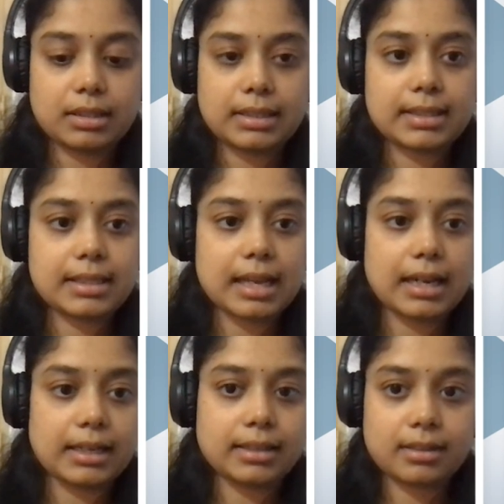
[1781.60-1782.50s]
Let's
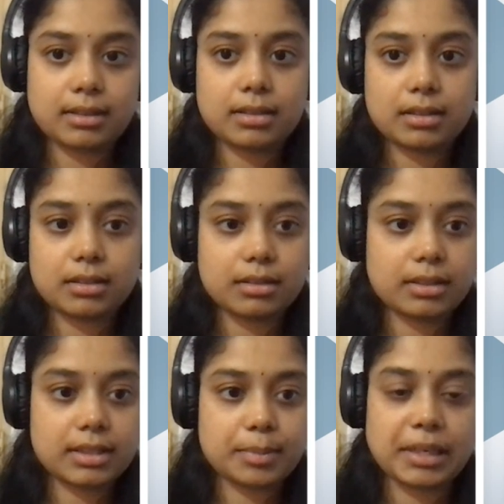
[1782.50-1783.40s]
add
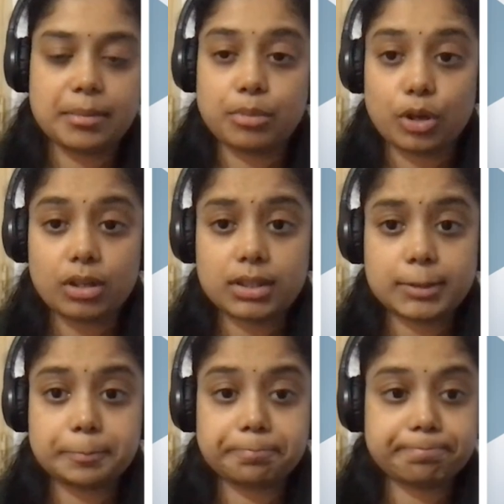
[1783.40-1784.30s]
display block